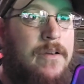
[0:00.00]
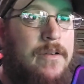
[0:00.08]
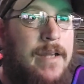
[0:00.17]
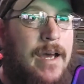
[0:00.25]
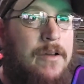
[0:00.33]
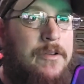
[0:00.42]

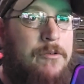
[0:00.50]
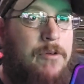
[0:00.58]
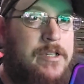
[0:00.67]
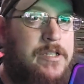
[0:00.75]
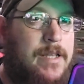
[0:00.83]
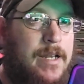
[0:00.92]
Now, the
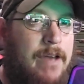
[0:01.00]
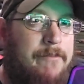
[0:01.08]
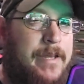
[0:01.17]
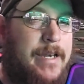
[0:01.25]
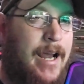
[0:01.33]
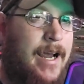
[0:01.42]
question that I've
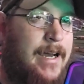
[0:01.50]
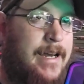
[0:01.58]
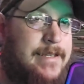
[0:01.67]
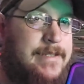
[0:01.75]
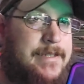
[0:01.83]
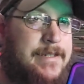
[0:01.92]
been
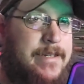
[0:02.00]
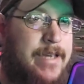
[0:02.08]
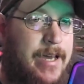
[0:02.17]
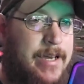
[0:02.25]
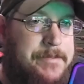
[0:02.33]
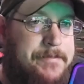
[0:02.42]
asked
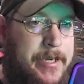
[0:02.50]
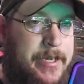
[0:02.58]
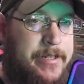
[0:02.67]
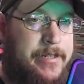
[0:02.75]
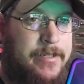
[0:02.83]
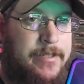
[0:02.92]
has
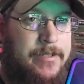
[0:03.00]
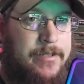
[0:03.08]
been,